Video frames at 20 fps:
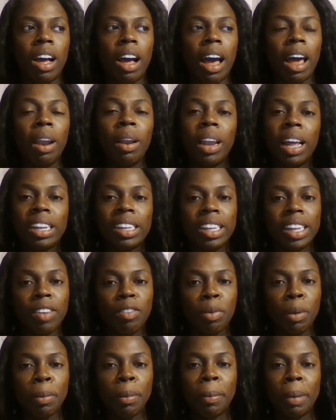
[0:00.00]
I don't like to
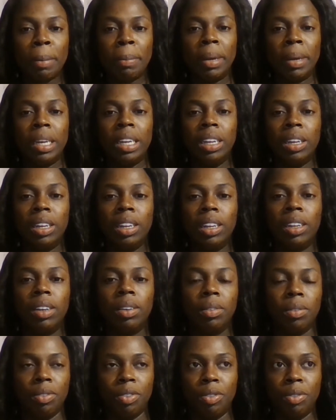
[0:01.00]
give people my money.
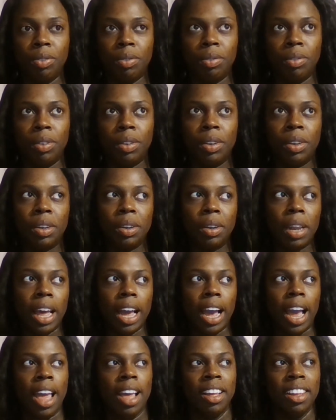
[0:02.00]
You know, like